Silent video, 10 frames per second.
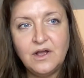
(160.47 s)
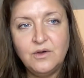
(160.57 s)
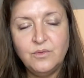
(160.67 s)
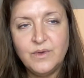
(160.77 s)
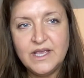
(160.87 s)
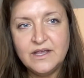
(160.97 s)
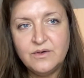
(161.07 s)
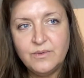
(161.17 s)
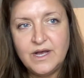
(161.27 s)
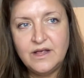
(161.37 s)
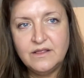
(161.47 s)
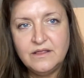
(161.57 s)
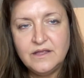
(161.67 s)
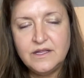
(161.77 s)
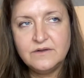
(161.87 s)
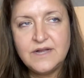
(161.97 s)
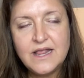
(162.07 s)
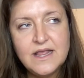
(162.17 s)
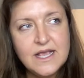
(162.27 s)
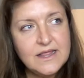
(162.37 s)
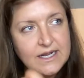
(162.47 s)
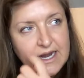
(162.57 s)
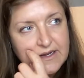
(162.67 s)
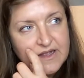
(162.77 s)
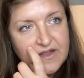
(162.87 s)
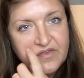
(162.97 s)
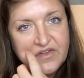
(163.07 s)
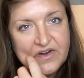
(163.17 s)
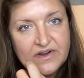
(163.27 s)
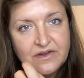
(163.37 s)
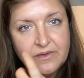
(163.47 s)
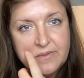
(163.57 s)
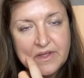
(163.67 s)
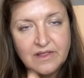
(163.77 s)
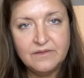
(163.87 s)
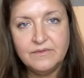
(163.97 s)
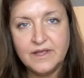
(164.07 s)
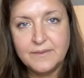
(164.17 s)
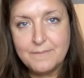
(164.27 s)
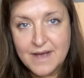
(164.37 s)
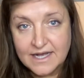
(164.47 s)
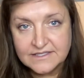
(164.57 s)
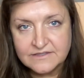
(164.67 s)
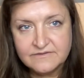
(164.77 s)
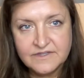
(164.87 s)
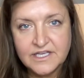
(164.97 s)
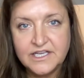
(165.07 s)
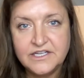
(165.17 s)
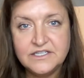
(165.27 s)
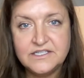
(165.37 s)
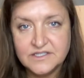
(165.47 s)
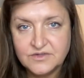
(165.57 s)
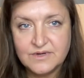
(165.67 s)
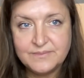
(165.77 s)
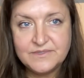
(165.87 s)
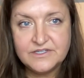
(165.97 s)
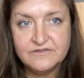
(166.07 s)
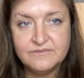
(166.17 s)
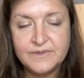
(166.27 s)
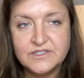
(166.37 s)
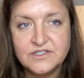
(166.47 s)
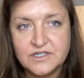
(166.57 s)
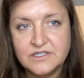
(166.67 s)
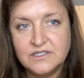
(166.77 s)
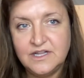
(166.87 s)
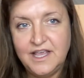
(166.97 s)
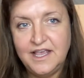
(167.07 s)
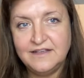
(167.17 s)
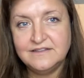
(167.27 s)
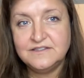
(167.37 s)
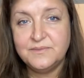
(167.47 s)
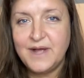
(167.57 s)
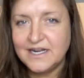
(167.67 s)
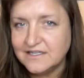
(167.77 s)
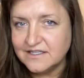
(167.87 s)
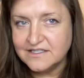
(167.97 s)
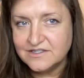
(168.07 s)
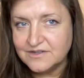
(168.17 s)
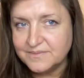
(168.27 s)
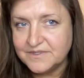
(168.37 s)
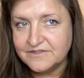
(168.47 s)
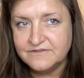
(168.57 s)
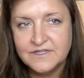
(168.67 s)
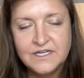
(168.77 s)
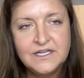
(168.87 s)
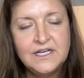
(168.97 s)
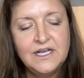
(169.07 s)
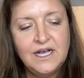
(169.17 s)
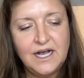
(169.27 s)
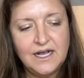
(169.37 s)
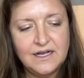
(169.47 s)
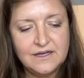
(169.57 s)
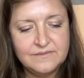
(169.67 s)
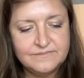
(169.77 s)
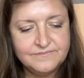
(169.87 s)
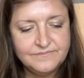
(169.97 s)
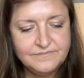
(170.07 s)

a week with, nothing that I'd consider to be like massively disruptive, but certainly somatically disruptive, and